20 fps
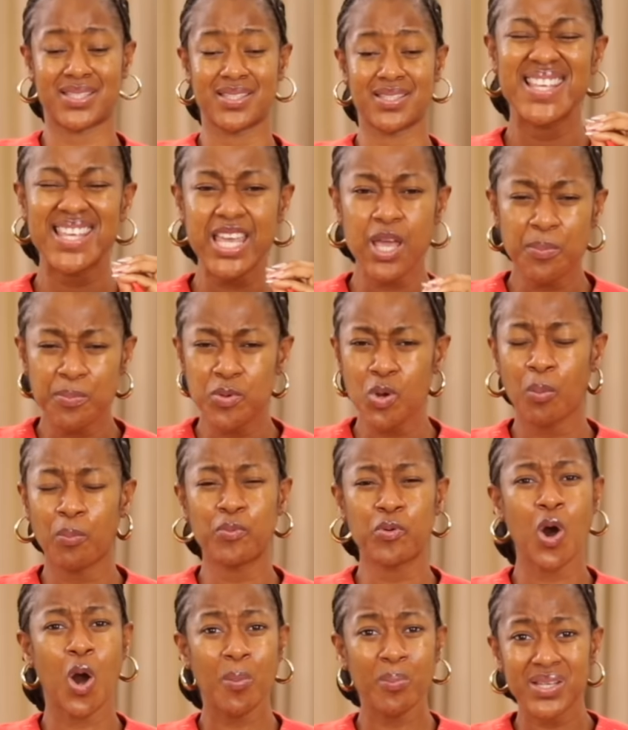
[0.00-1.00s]
Keep your
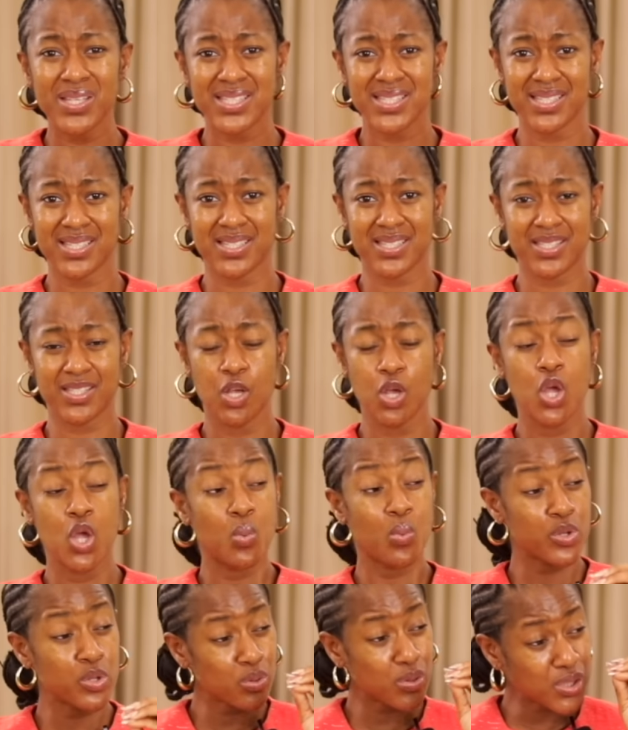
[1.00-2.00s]
promises.
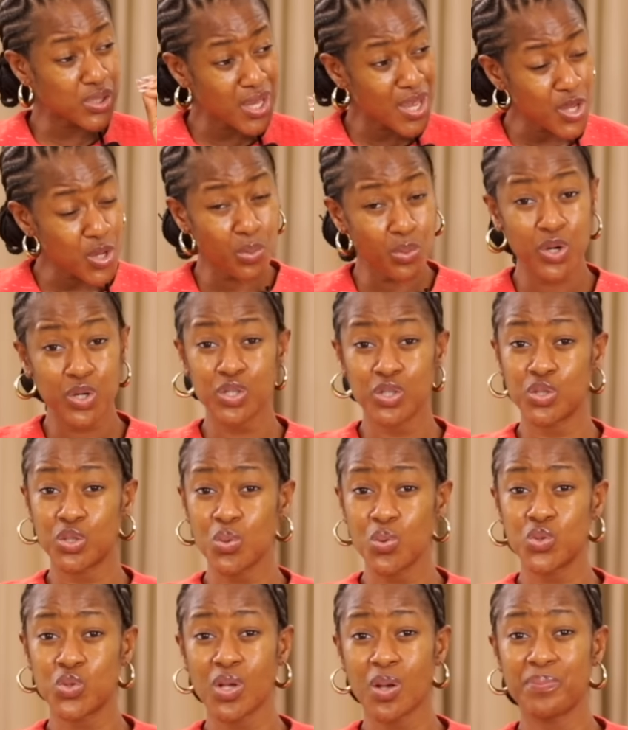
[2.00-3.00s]
When you say you were going to
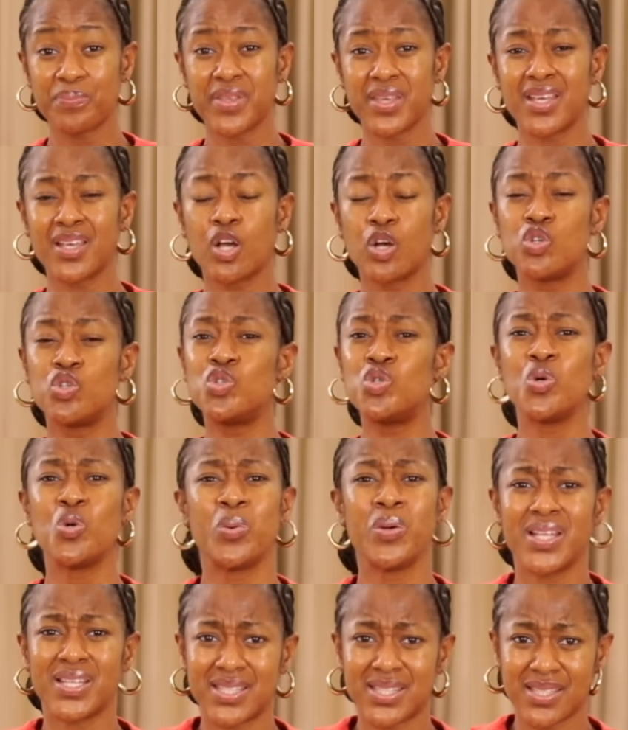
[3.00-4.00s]
do something, do
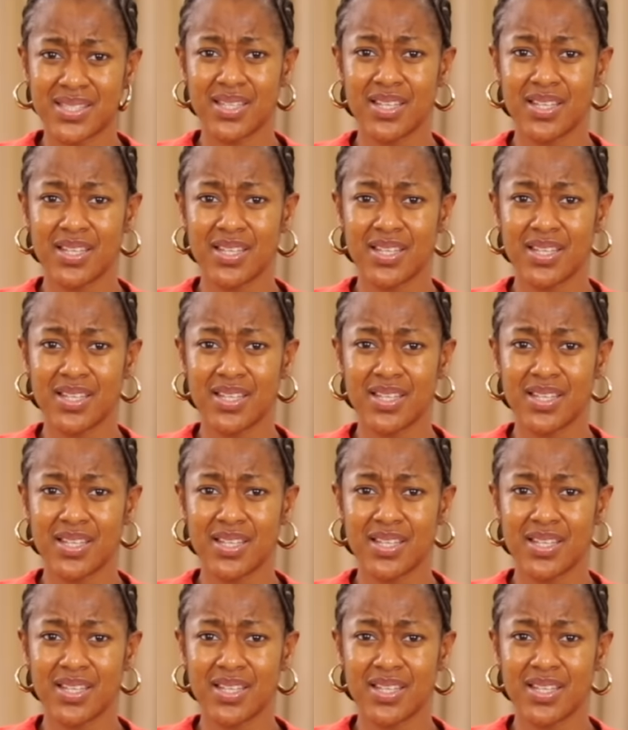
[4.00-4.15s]
it.